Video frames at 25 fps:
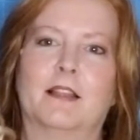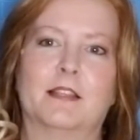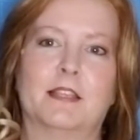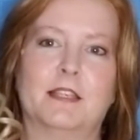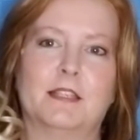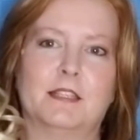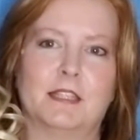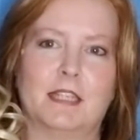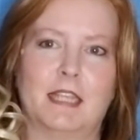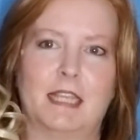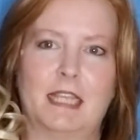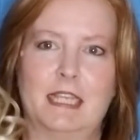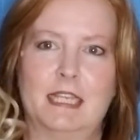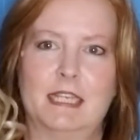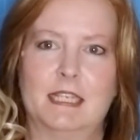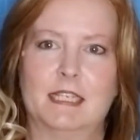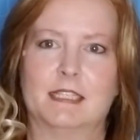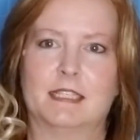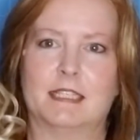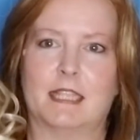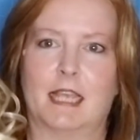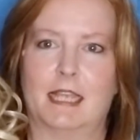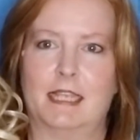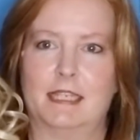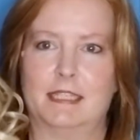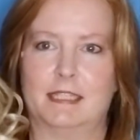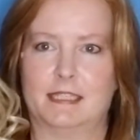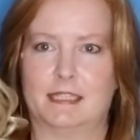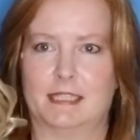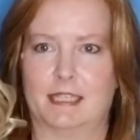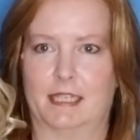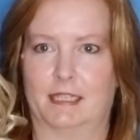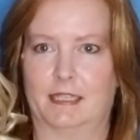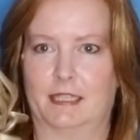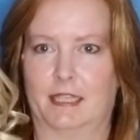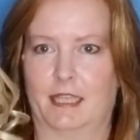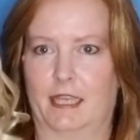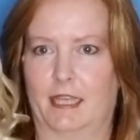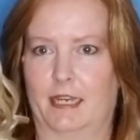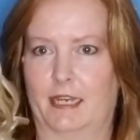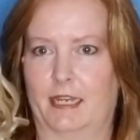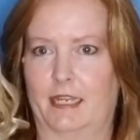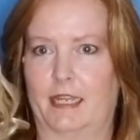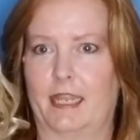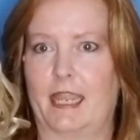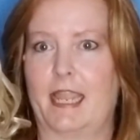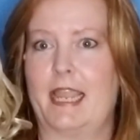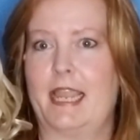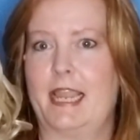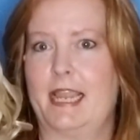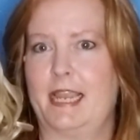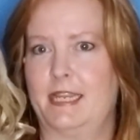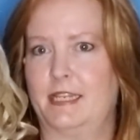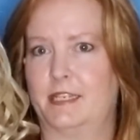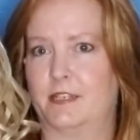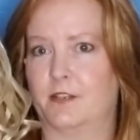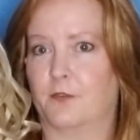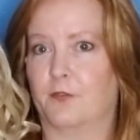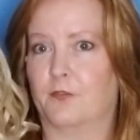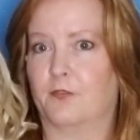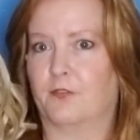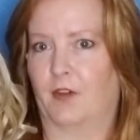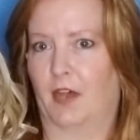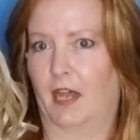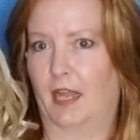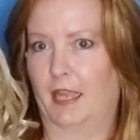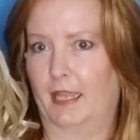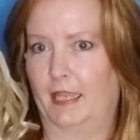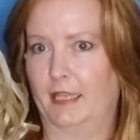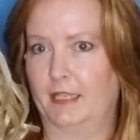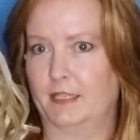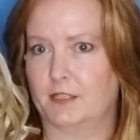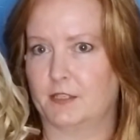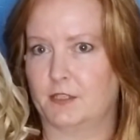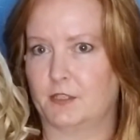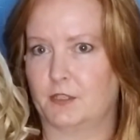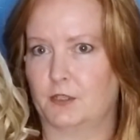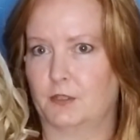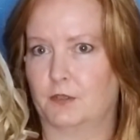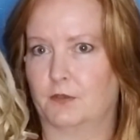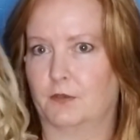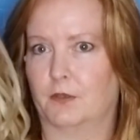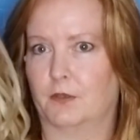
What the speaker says: this is a synthetic heat defiant